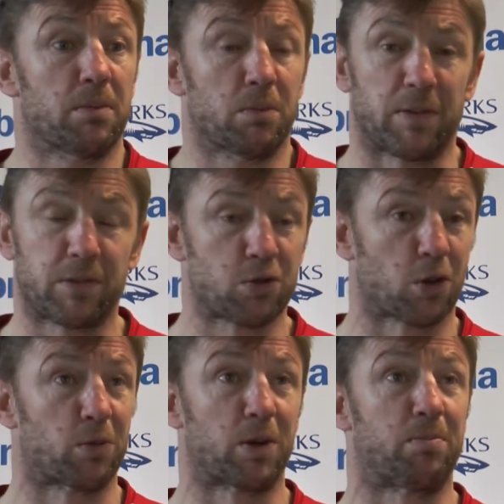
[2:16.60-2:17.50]
We've
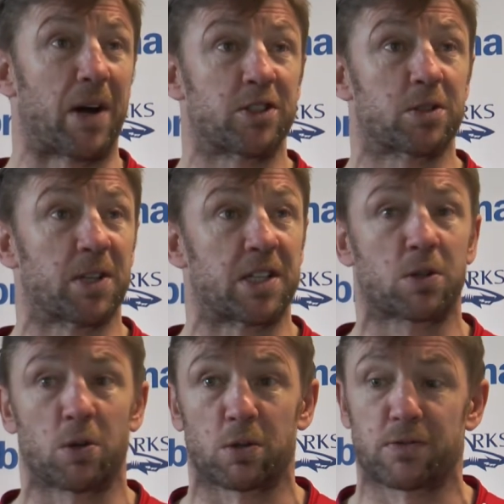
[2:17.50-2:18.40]
struggled with Benjamin. He
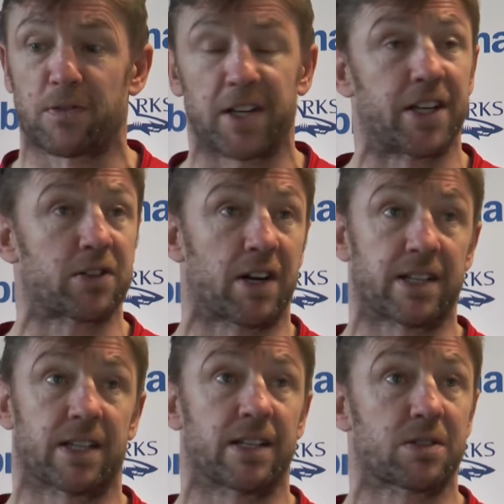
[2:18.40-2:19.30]
scores freaky
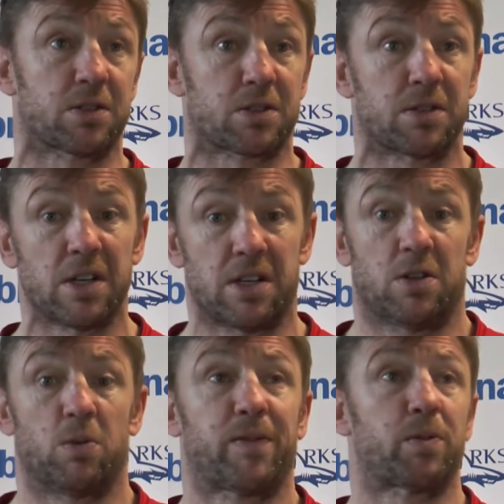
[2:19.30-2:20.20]
tries against us.
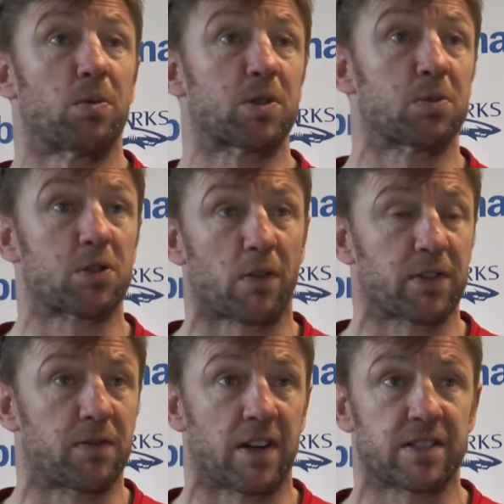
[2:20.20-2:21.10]
You know, we've come up with some soft
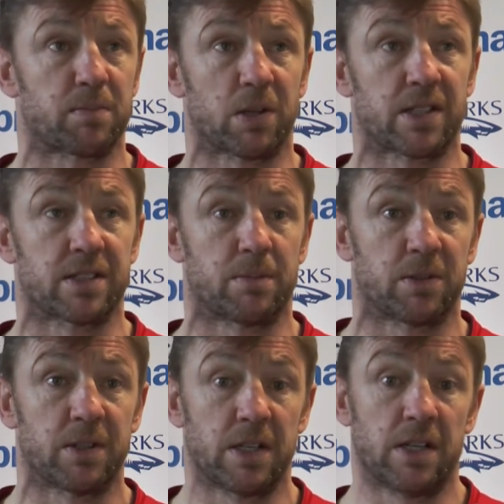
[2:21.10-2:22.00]
defensive players in him,
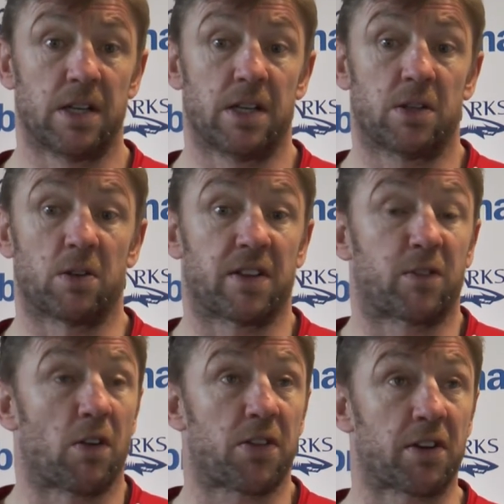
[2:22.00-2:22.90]
and you know, they've
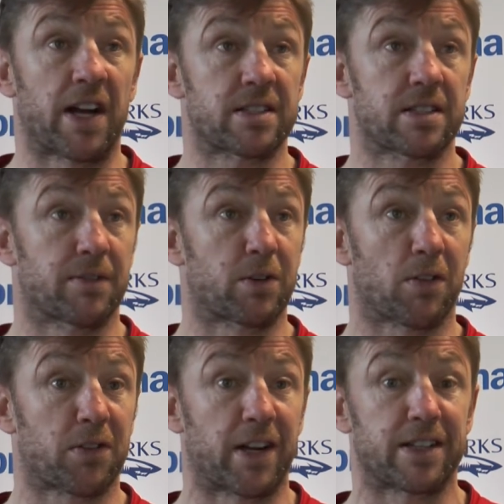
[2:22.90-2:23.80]
got threats,
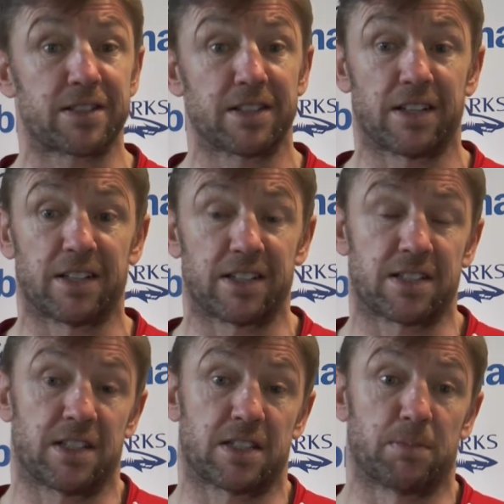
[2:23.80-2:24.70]
and
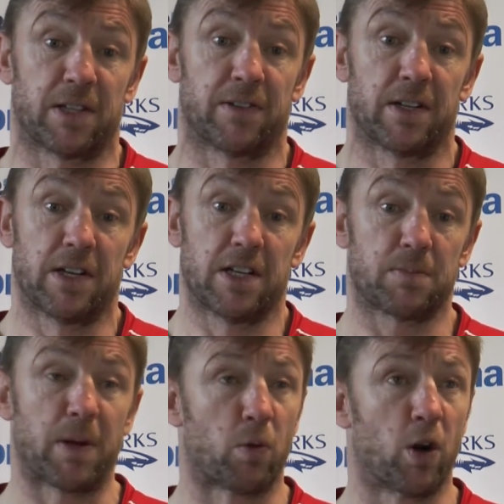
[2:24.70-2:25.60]
it's
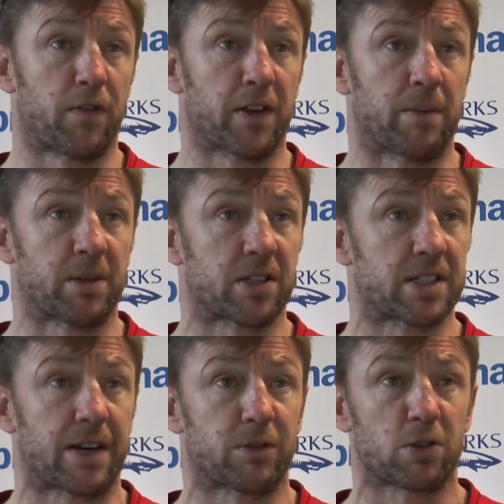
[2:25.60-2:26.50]
a bit rough for them because
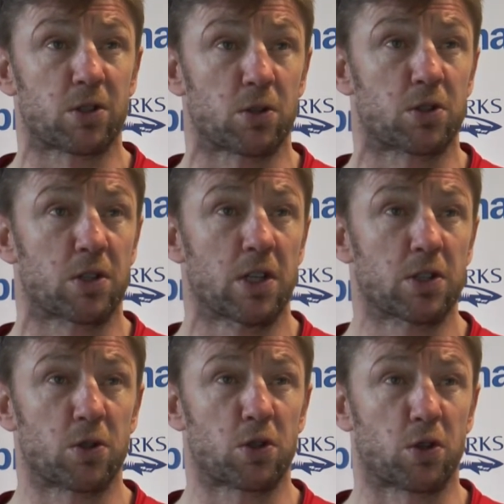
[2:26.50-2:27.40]
they have got
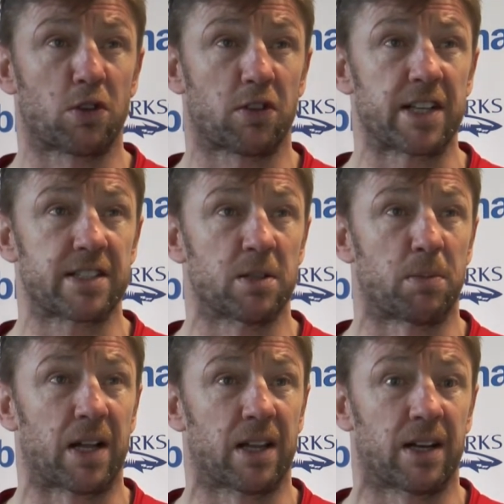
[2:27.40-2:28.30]
such good threats in the
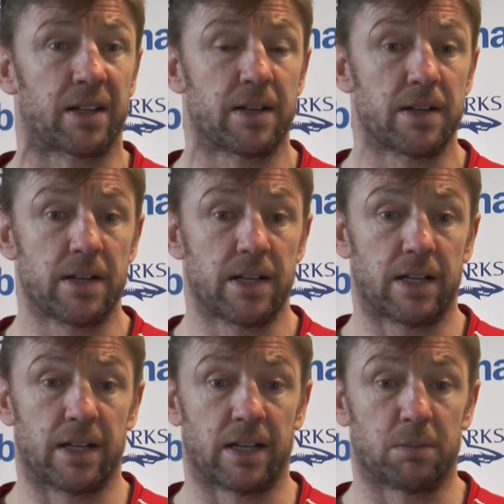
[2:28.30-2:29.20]
back line.
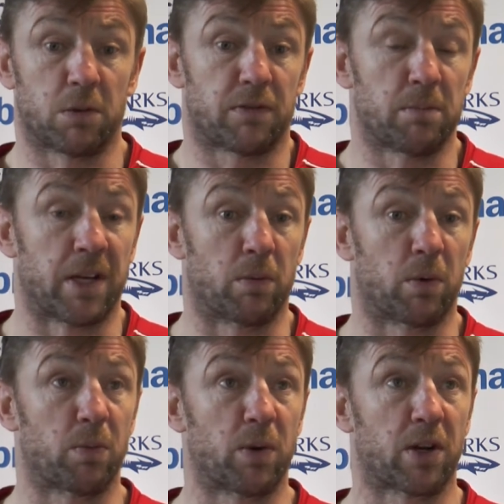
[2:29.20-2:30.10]
But for me,
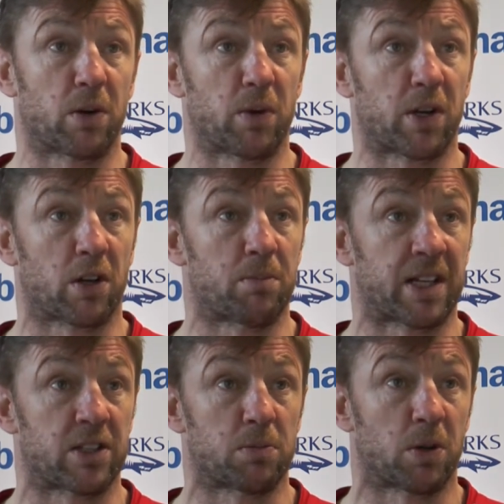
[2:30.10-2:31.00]
we got to
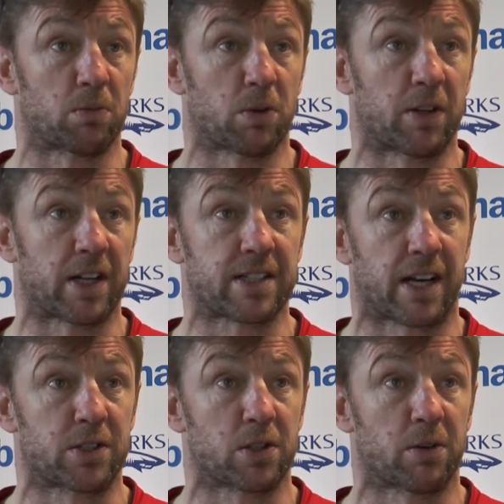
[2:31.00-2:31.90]
manage them all around that
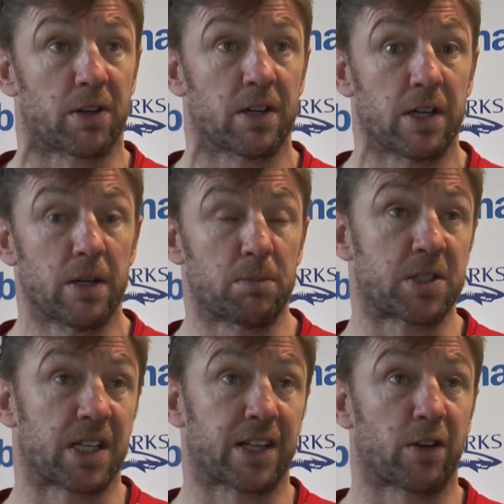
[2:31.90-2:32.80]
tight area,
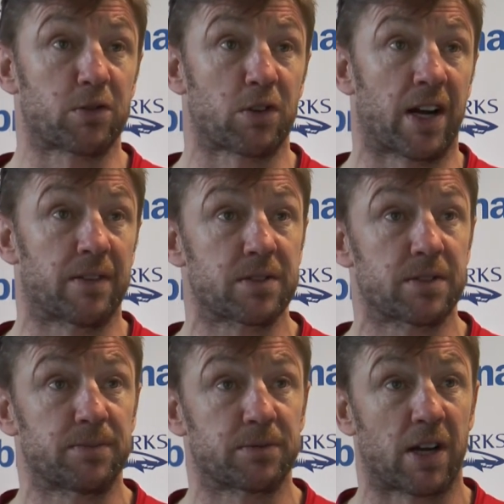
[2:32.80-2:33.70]
particularly off
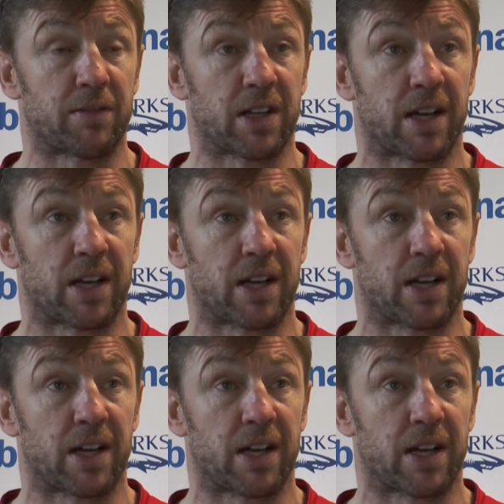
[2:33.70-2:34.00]
drives, driving